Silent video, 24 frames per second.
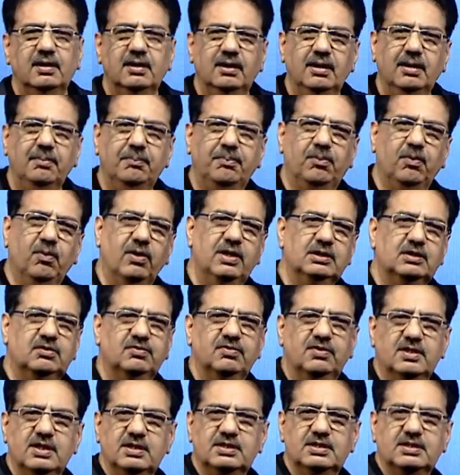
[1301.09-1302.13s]
employees
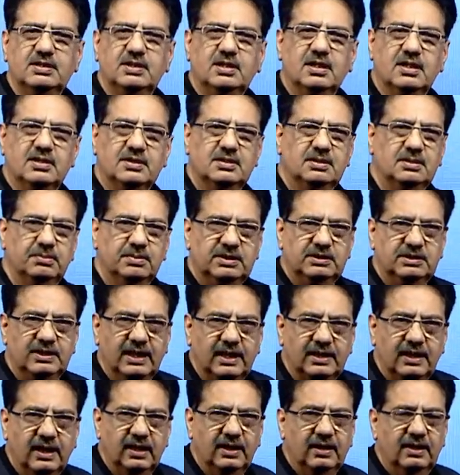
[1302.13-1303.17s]
first, customer
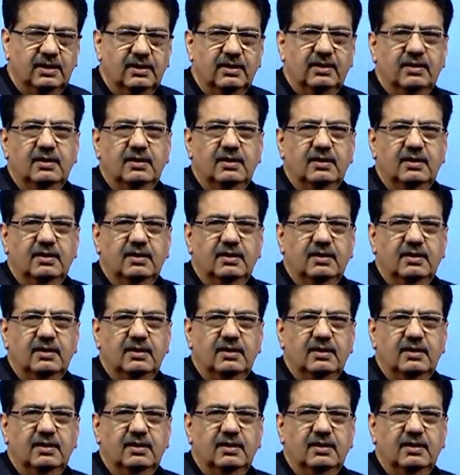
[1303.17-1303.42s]
second.